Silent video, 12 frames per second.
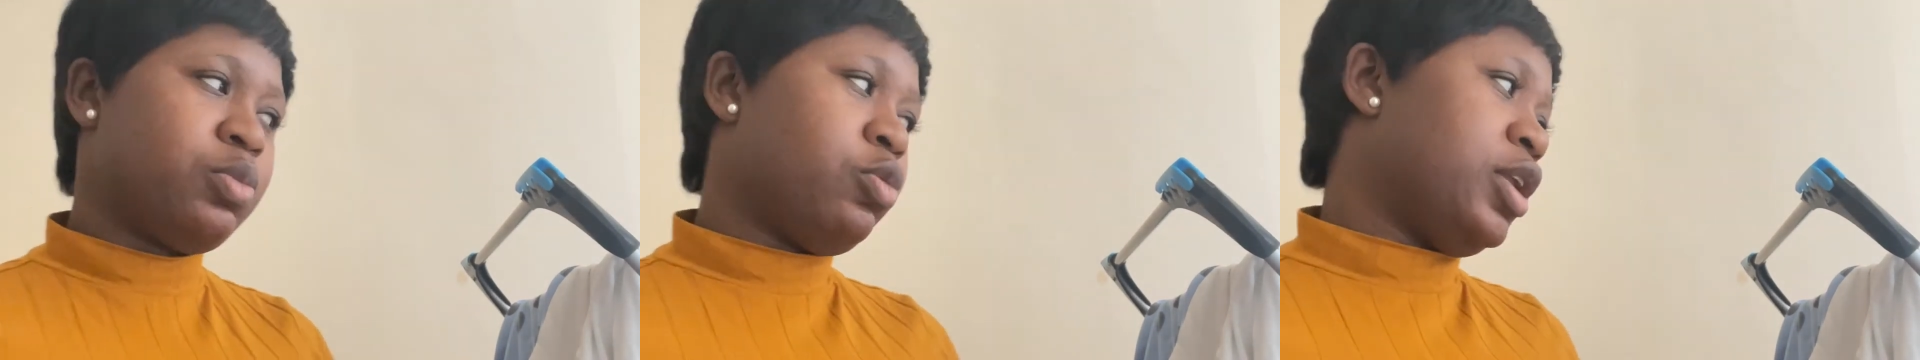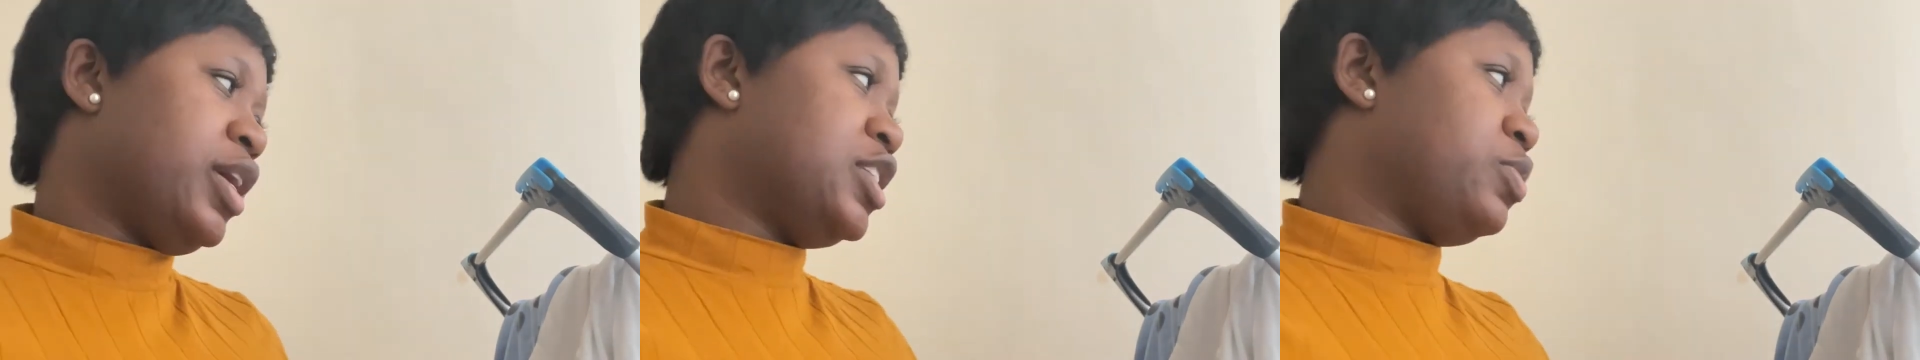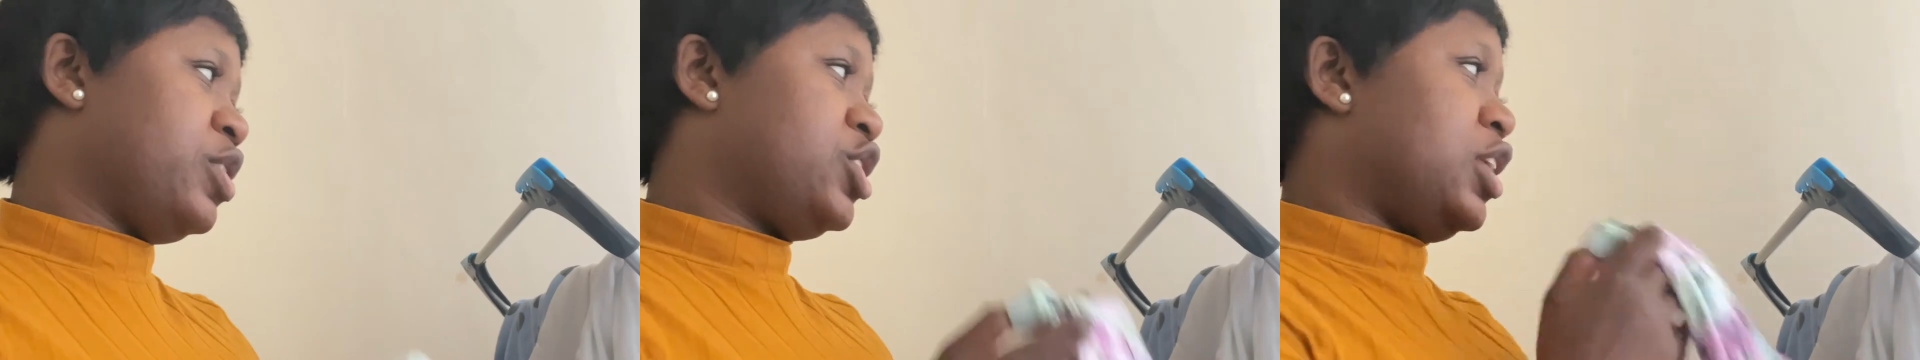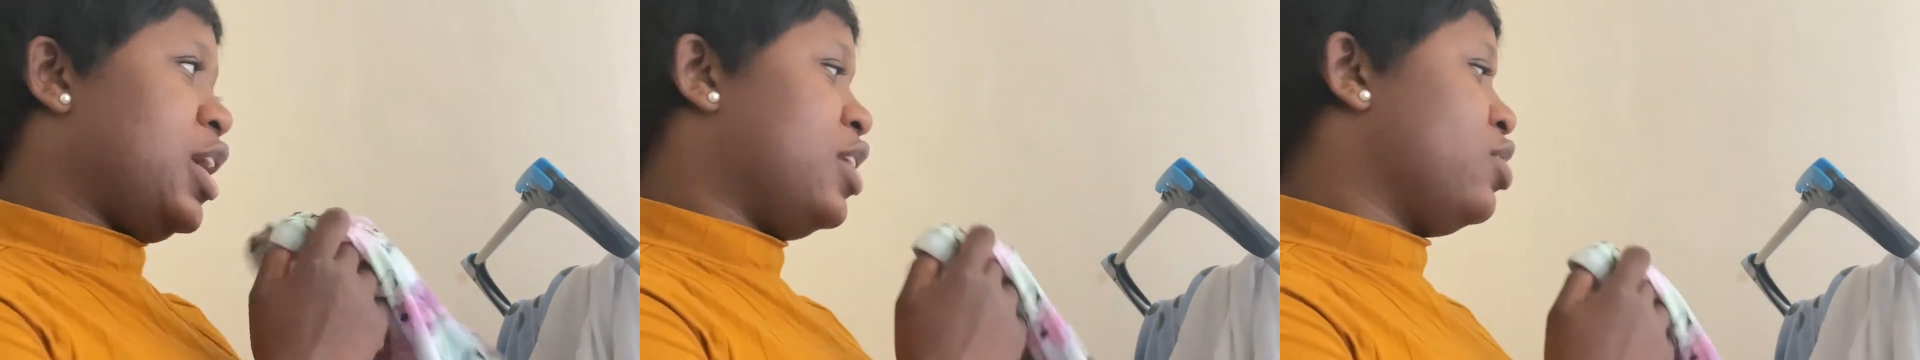Monday
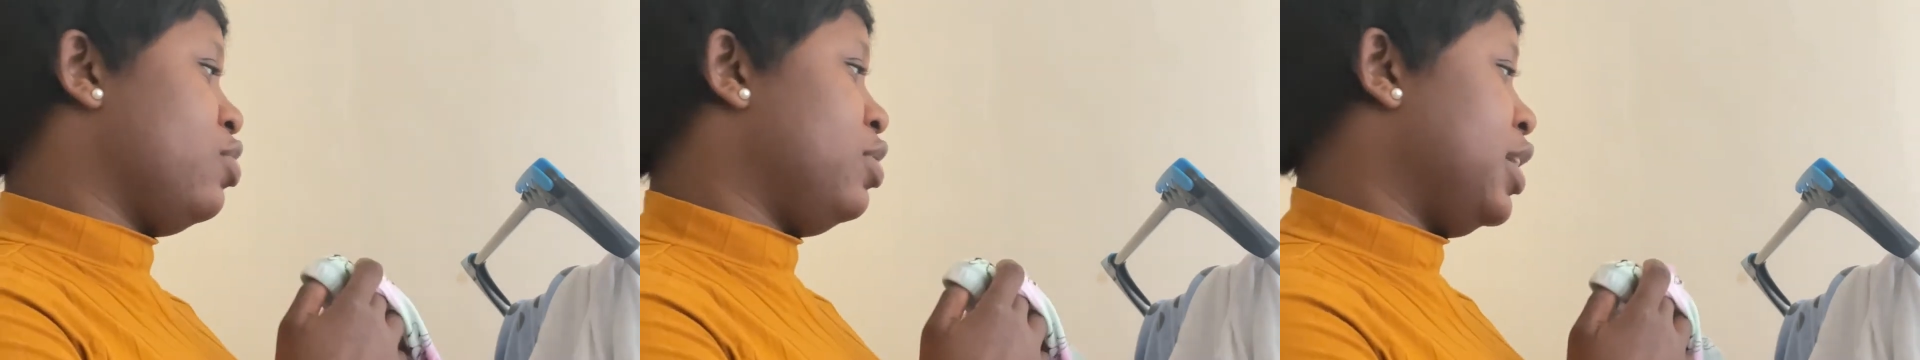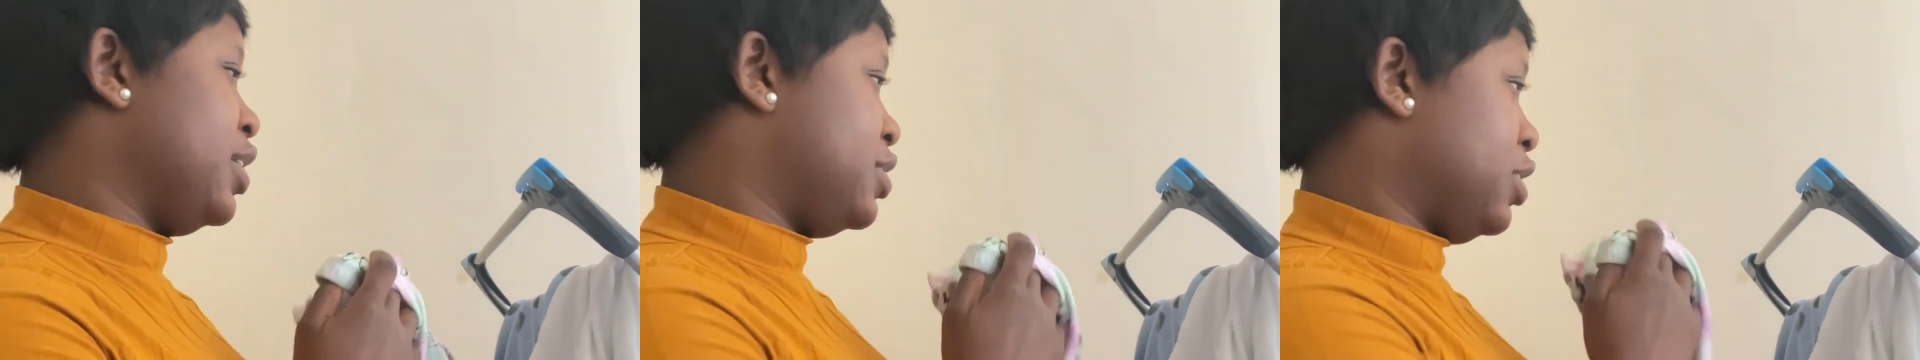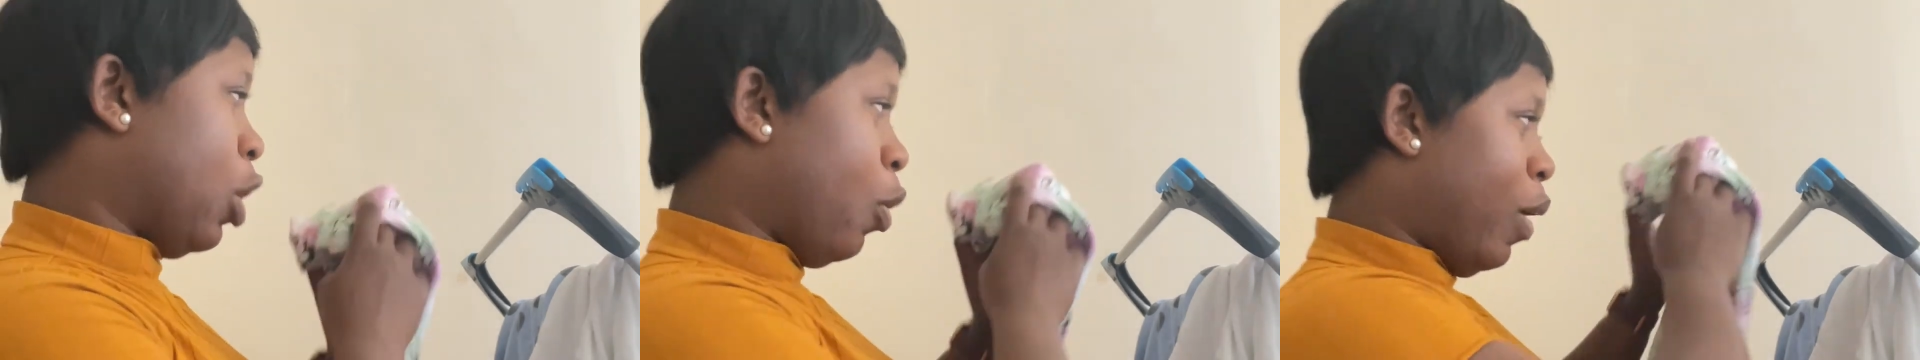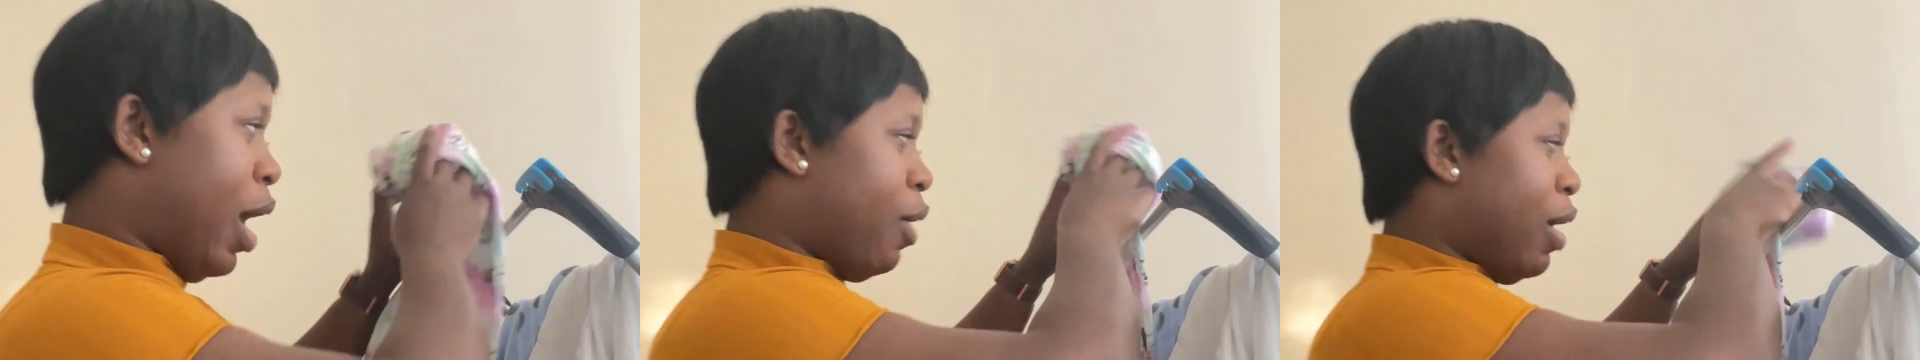especially, I don't like to
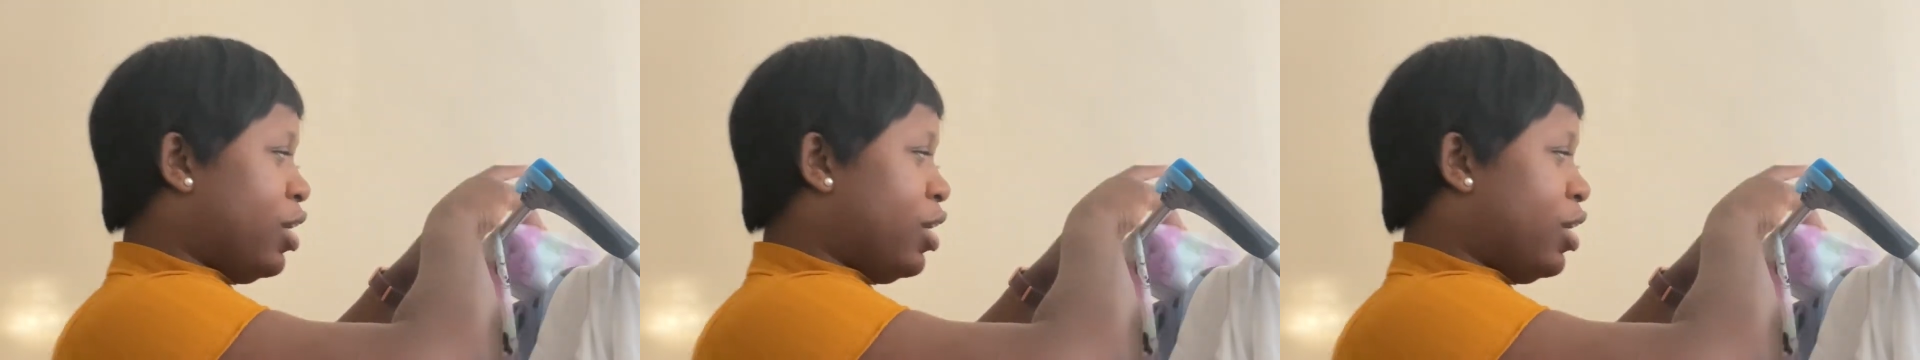go out.